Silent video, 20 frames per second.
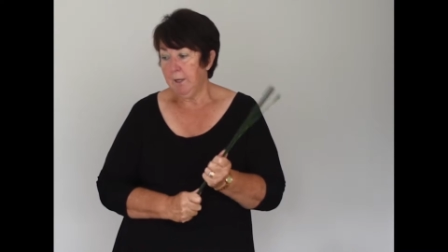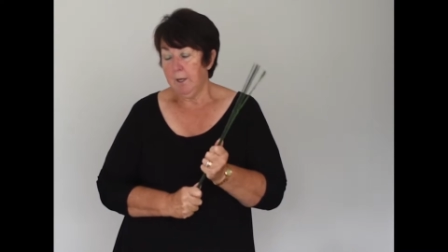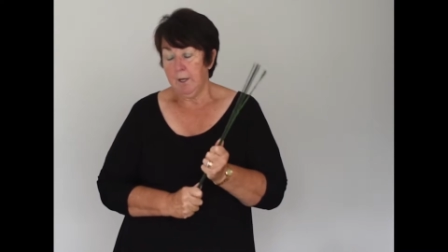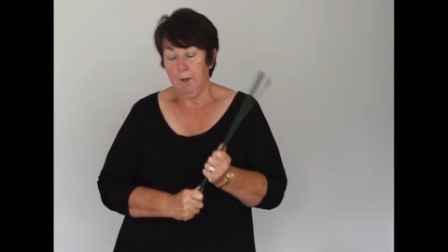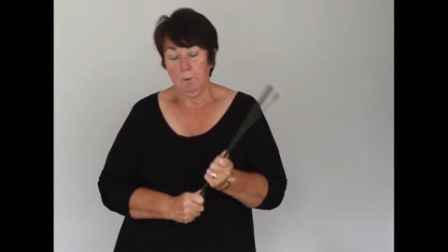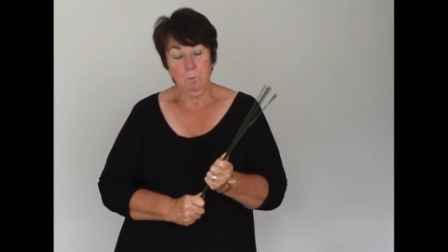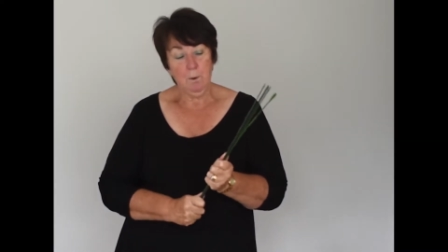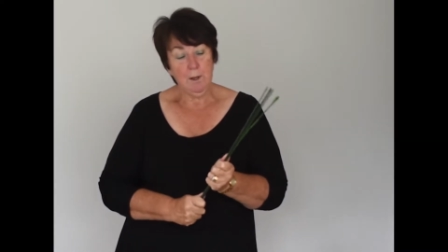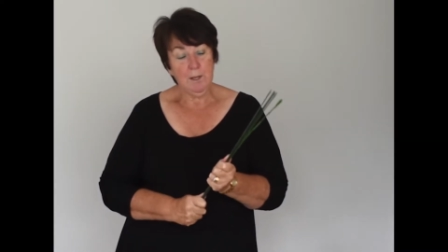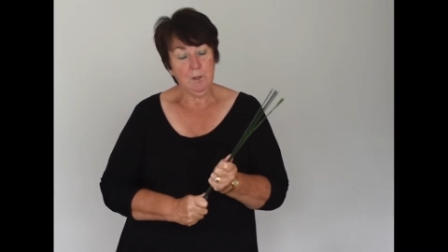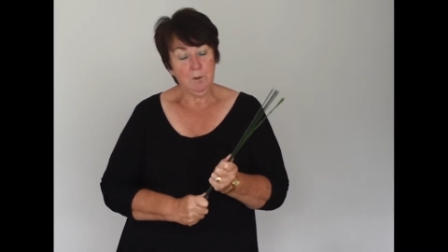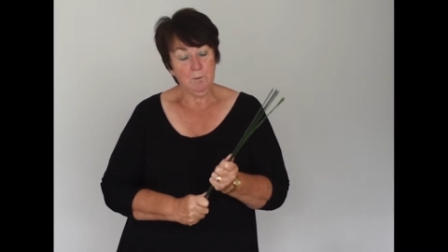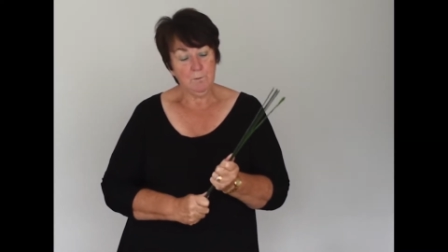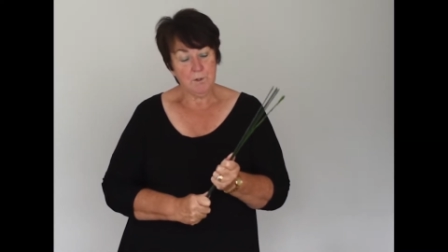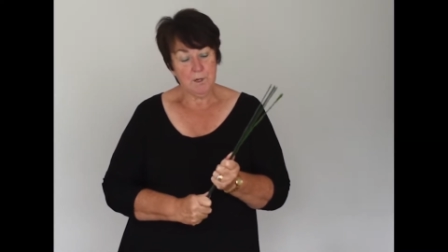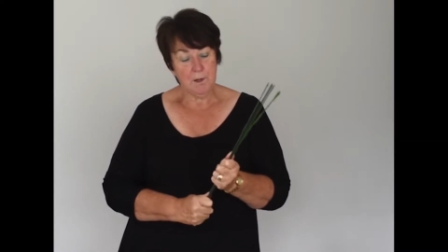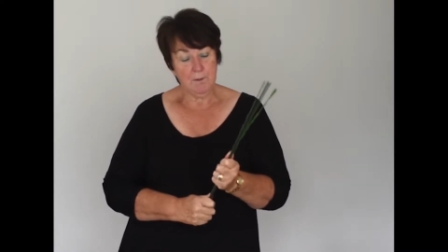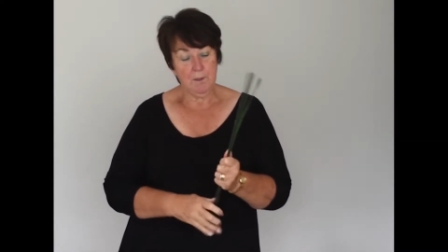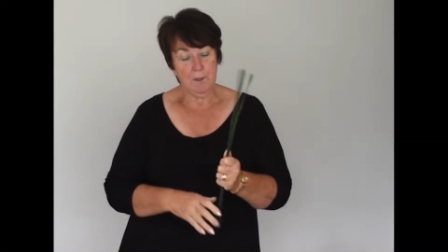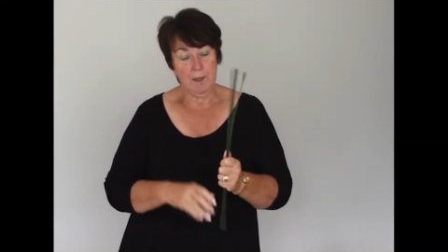And when you've
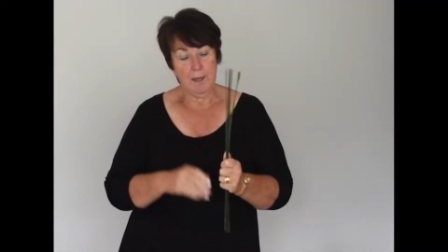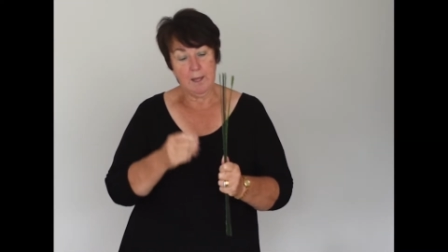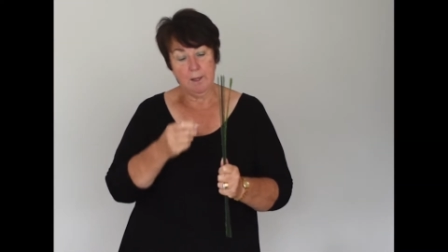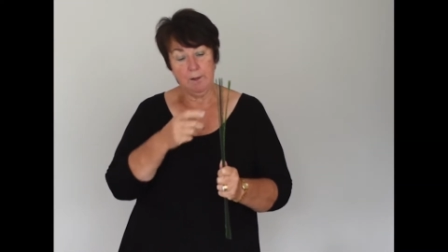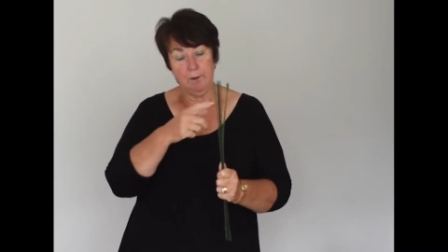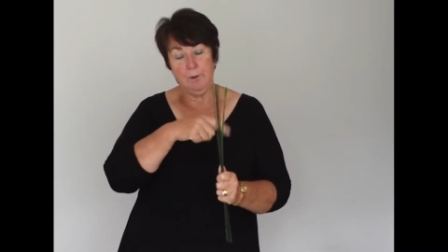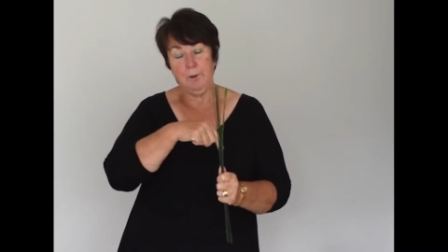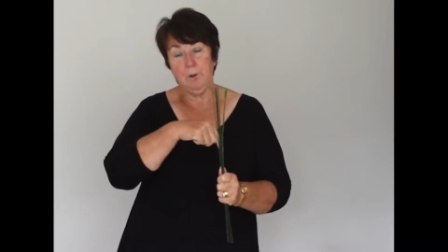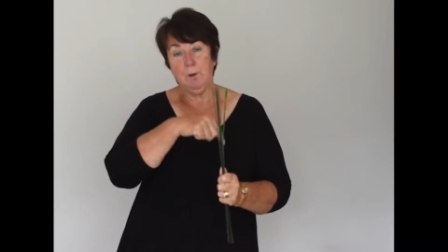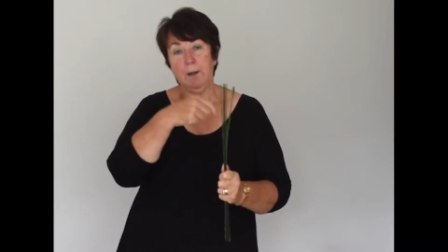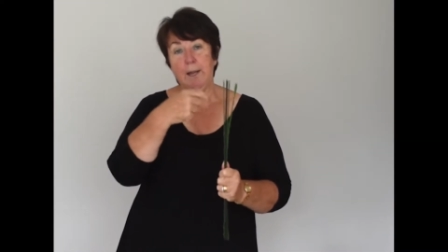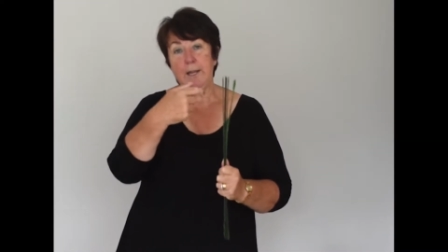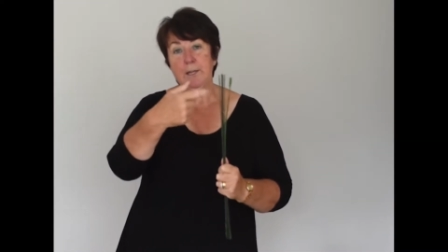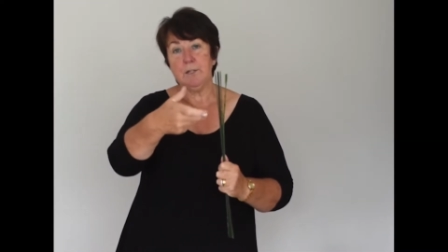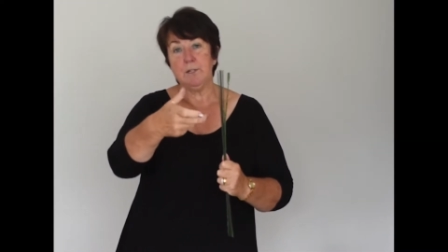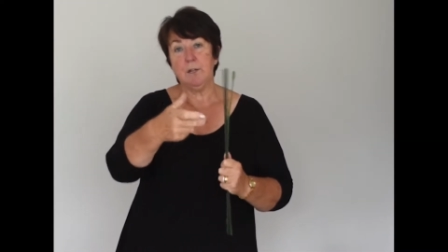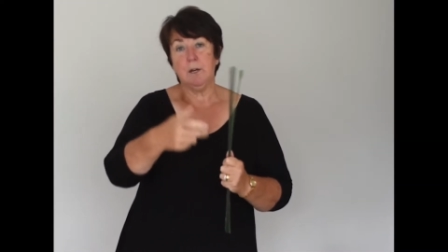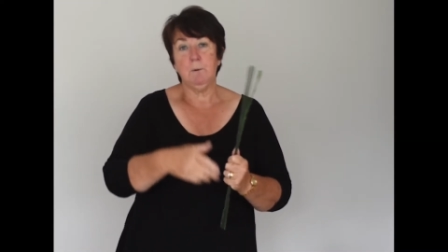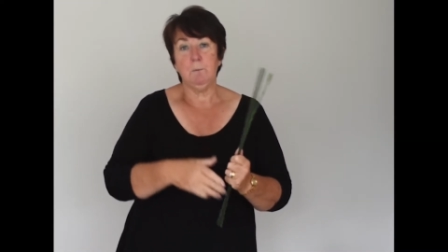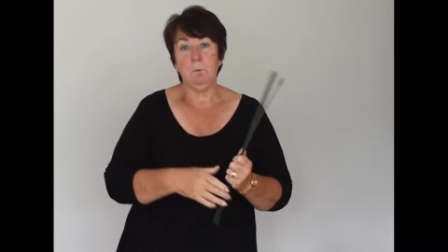done that, you'll
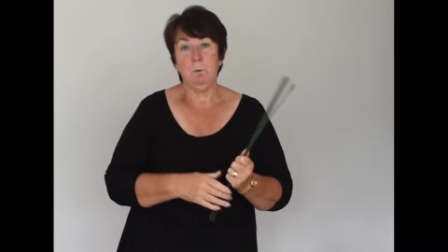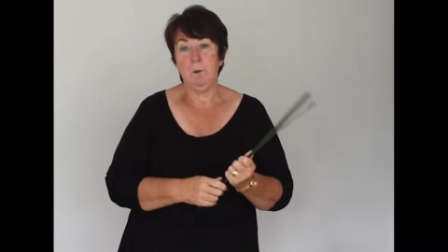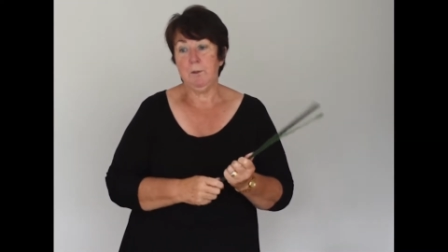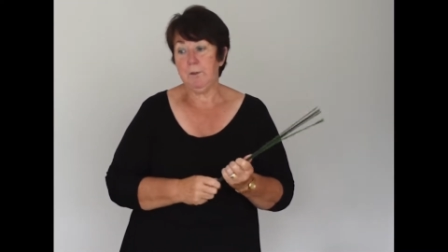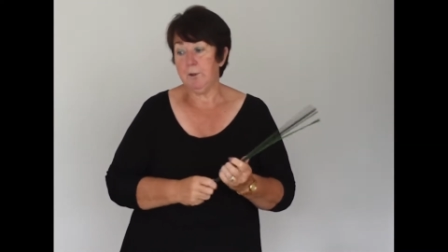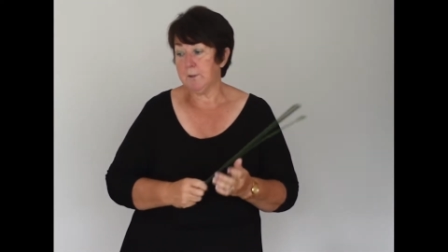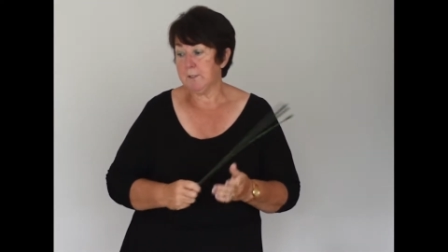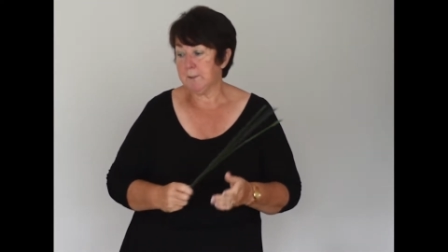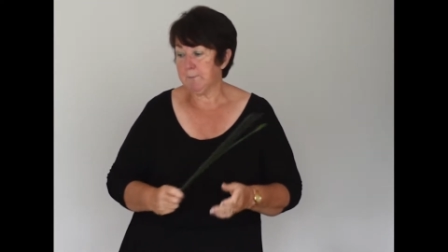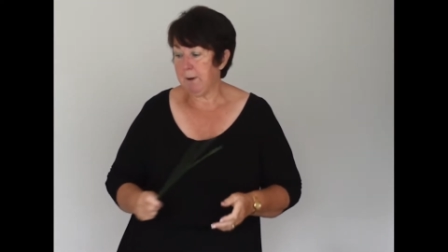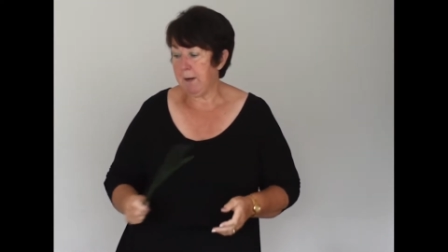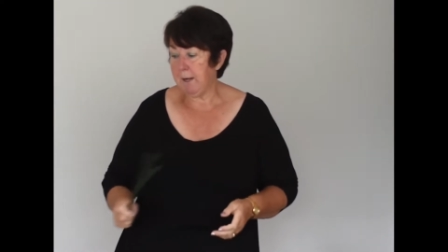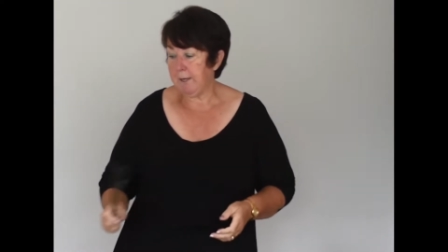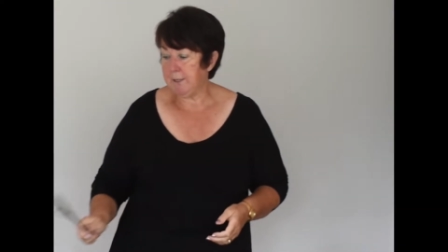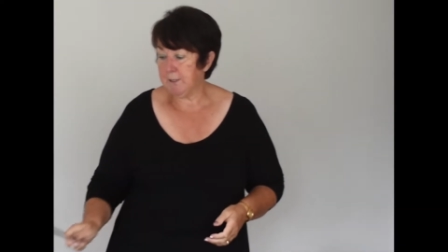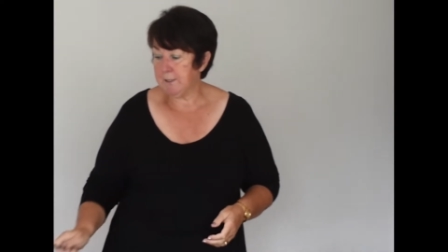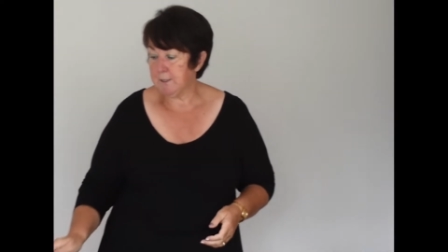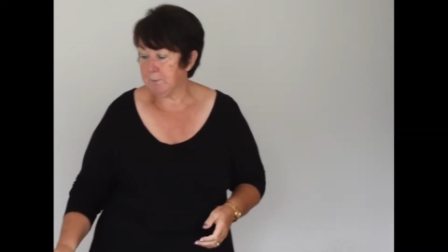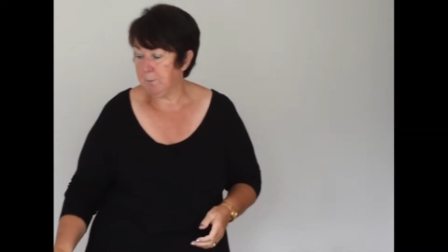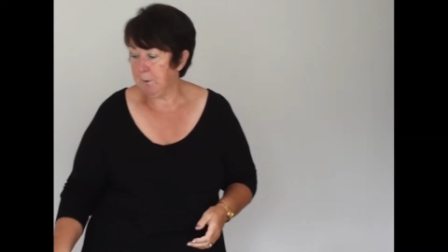end up with your
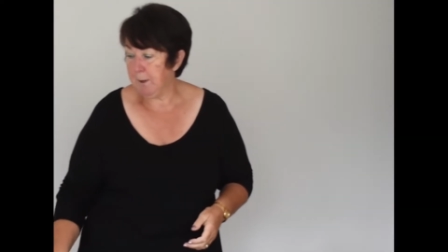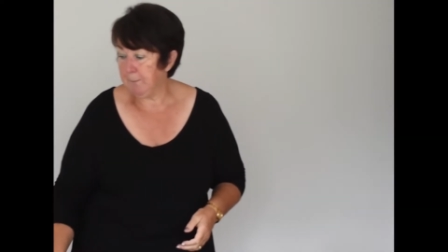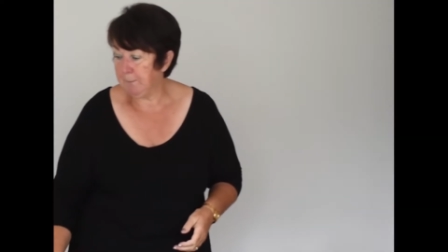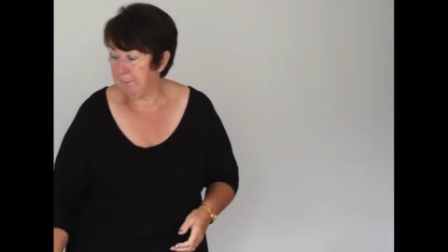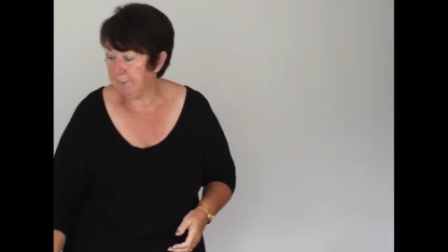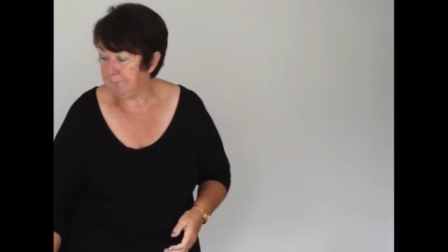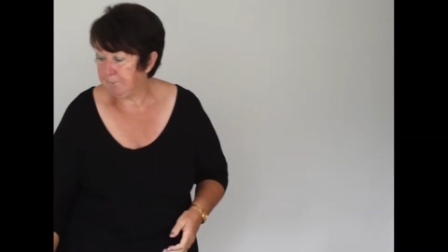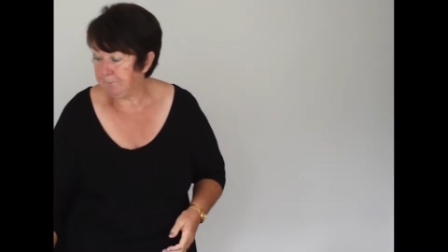spider's web,